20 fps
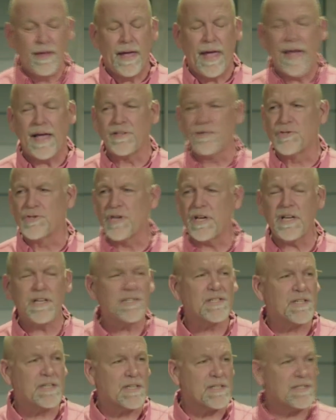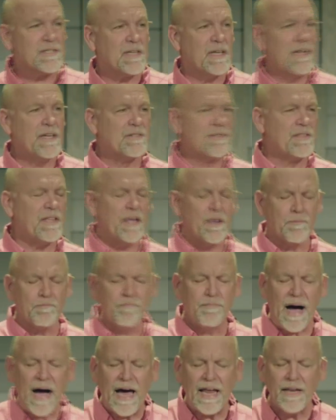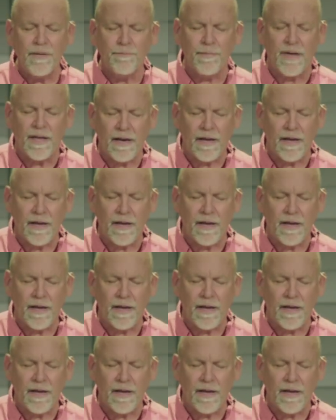And Jesus is the embodiment